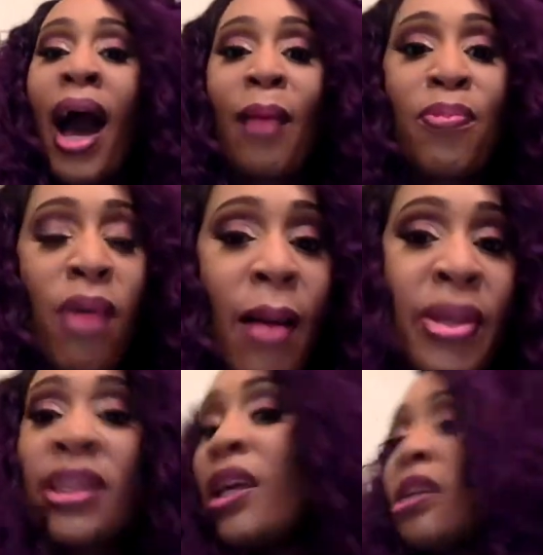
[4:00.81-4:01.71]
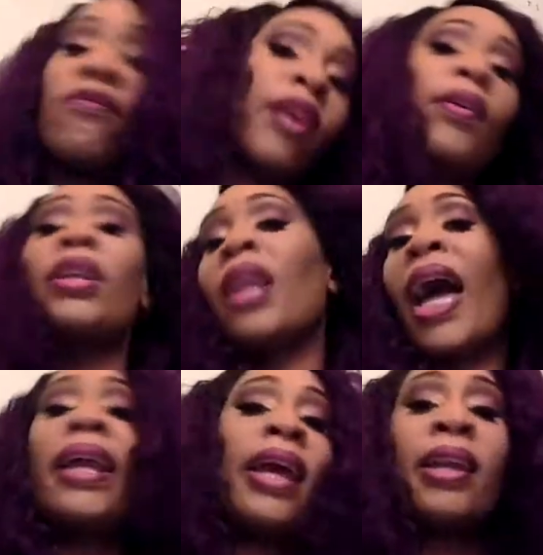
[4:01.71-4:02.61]
I promise it is very
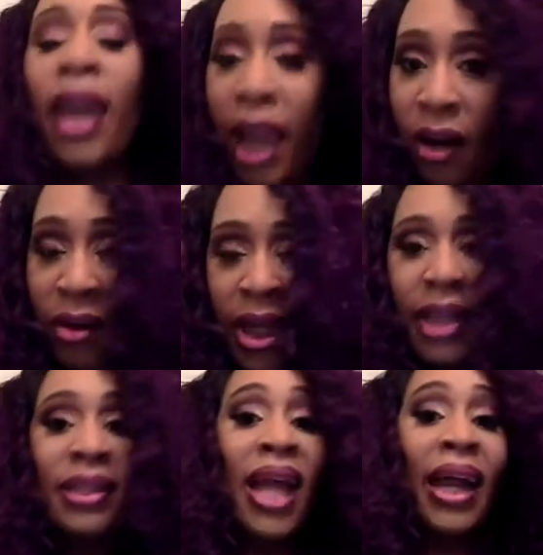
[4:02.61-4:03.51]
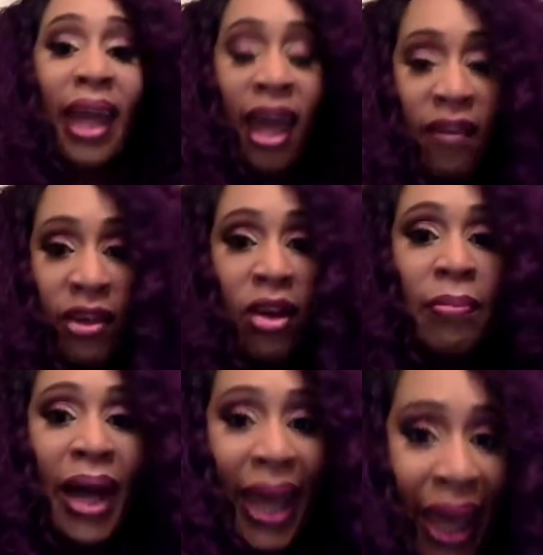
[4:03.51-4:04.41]
light and airy. It's not heavy on
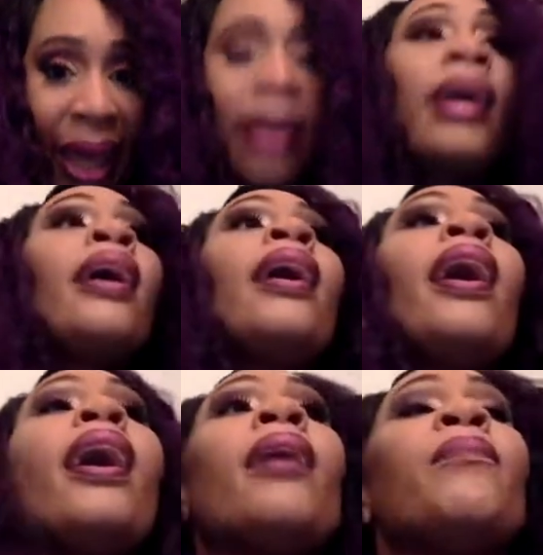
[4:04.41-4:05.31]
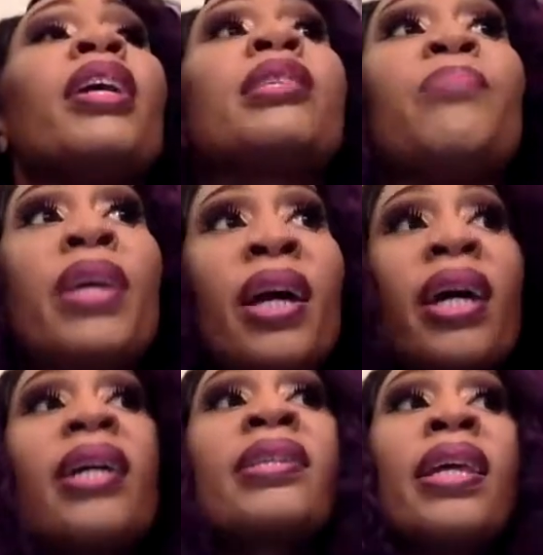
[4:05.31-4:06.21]
my head. Um, it's
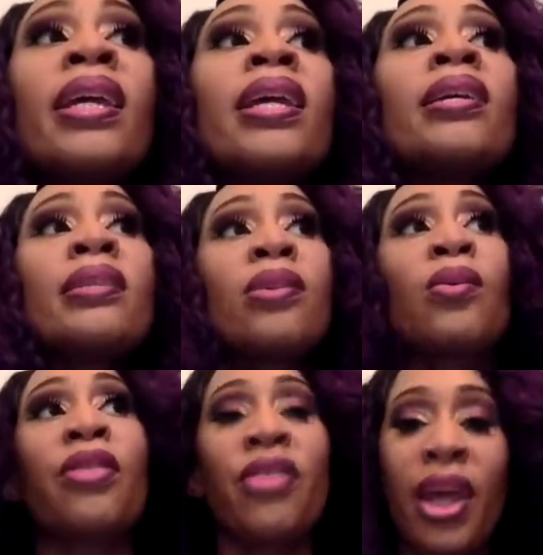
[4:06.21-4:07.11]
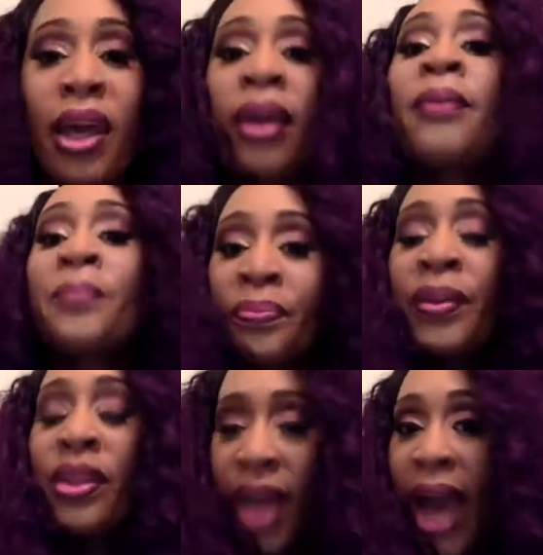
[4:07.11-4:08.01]
because it is so thick
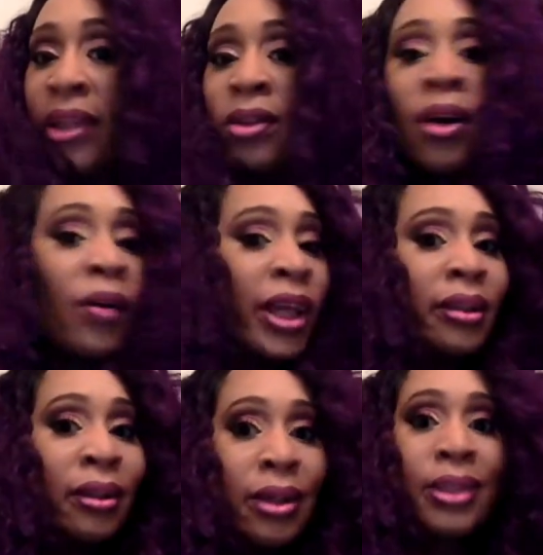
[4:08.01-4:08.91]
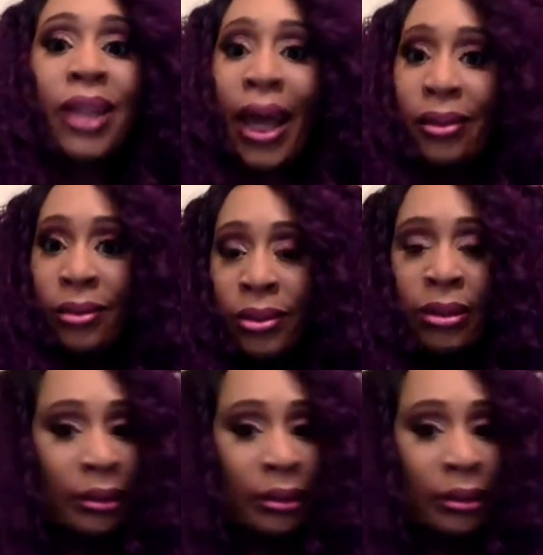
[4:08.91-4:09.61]
that, you know, it looks like, ooh,